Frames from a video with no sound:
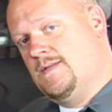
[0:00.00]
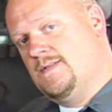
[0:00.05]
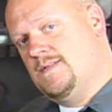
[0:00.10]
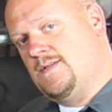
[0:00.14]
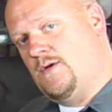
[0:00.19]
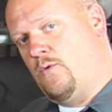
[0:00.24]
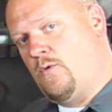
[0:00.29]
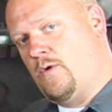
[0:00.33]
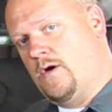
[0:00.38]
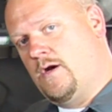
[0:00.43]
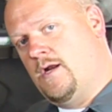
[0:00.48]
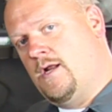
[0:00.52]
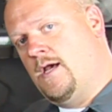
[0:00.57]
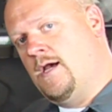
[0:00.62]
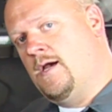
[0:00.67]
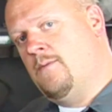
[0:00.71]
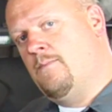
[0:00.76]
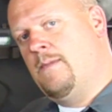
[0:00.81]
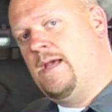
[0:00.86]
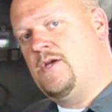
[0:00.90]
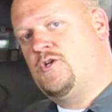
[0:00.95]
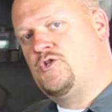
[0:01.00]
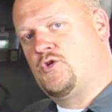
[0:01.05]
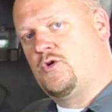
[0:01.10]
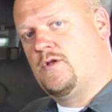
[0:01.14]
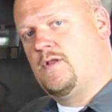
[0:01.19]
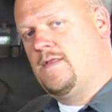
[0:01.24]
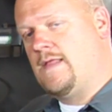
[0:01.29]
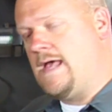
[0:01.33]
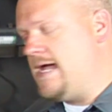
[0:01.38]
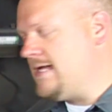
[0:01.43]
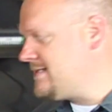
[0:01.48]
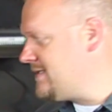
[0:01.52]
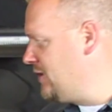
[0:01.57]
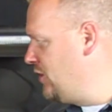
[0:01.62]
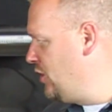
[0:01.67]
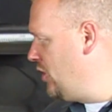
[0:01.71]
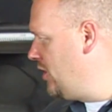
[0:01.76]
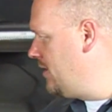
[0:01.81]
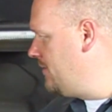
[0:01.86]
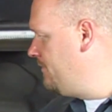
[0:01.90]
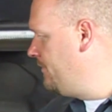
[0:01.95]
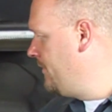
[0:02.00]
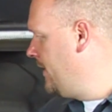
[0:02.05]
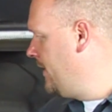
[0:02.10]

So we're going to make sure that that's good,